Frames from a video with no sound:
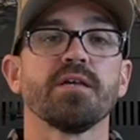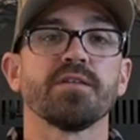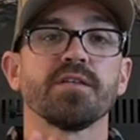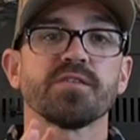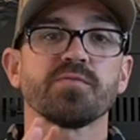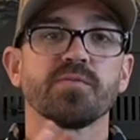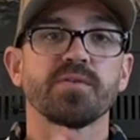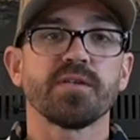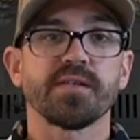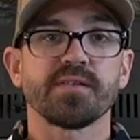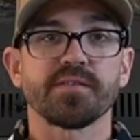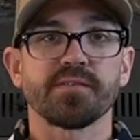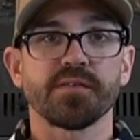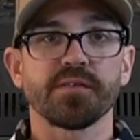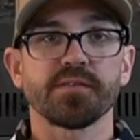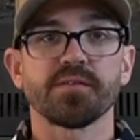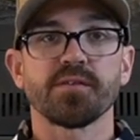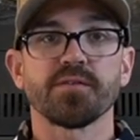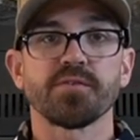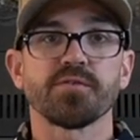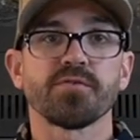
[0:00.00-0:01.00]
This one has
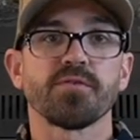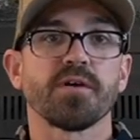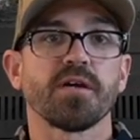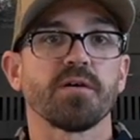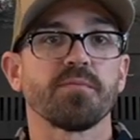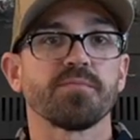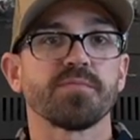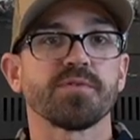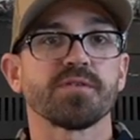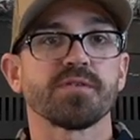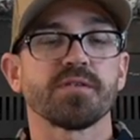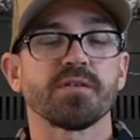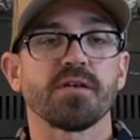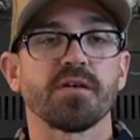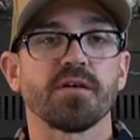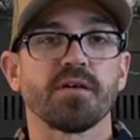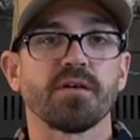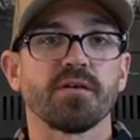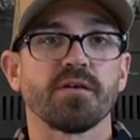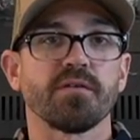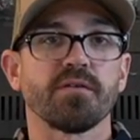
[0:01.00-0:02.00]
600 grams
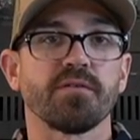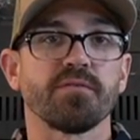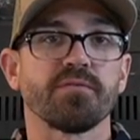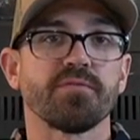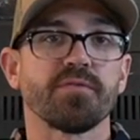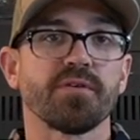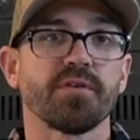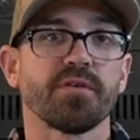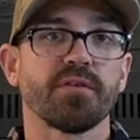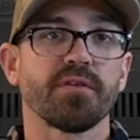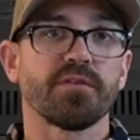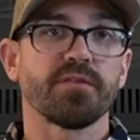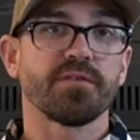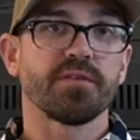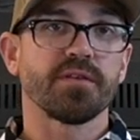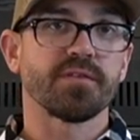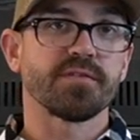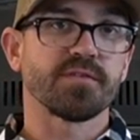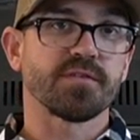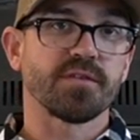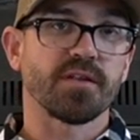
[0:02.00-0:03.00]
of
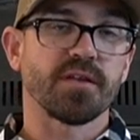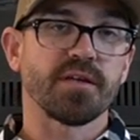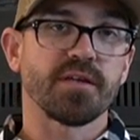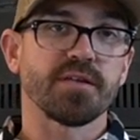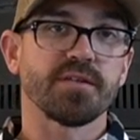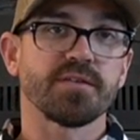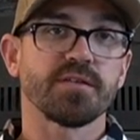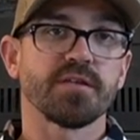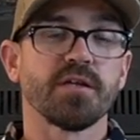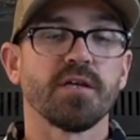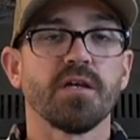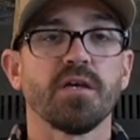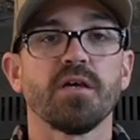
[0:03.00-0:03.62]
Thinsulate